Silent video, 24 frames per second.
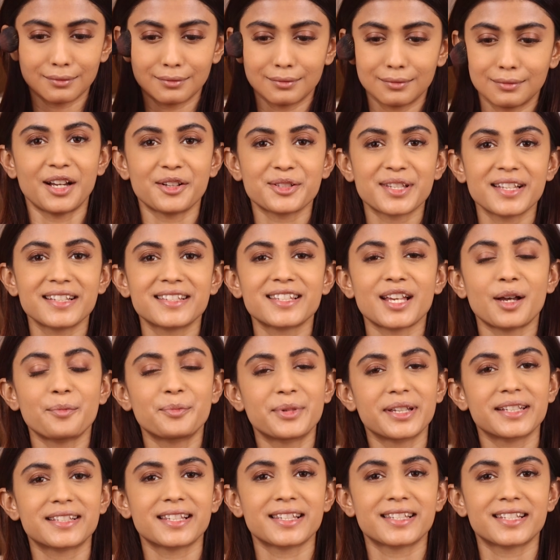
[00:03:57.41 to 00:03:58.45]
Now since our
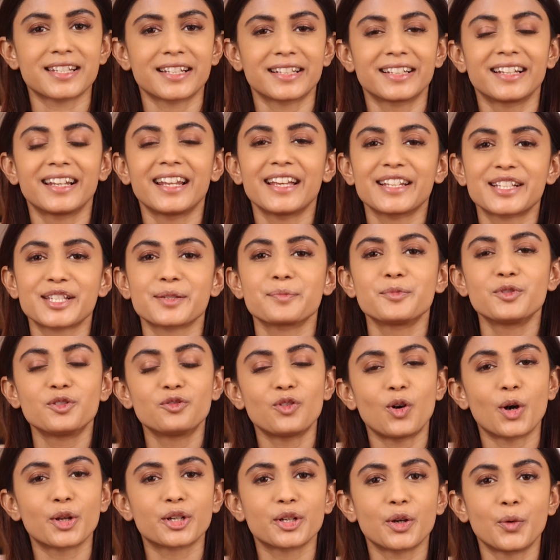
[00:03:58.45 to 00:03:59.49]
base is done, let's move
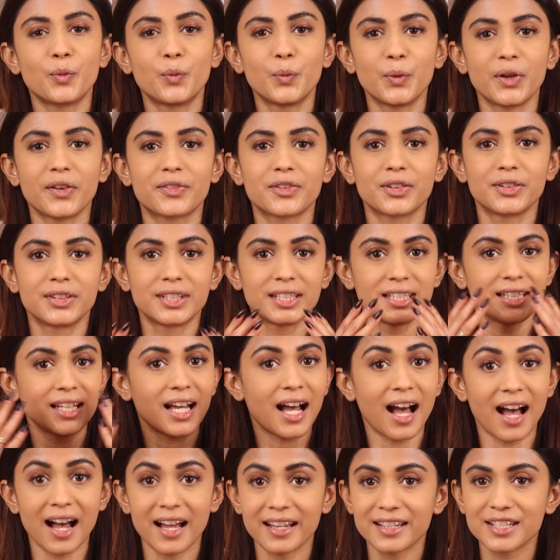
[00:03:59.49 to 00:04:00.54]
on with the
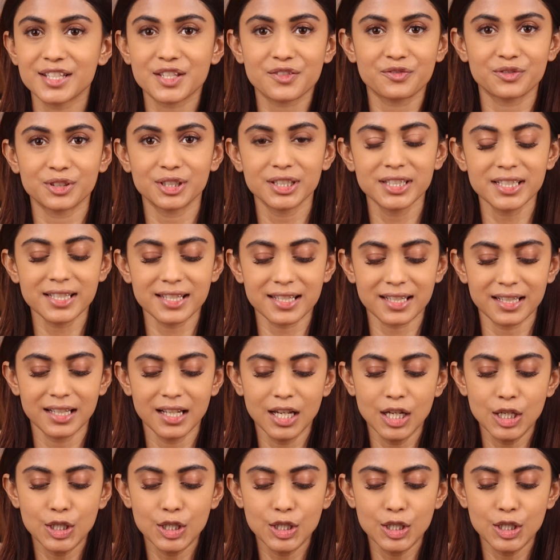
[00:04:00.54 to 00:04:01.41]
eyes first.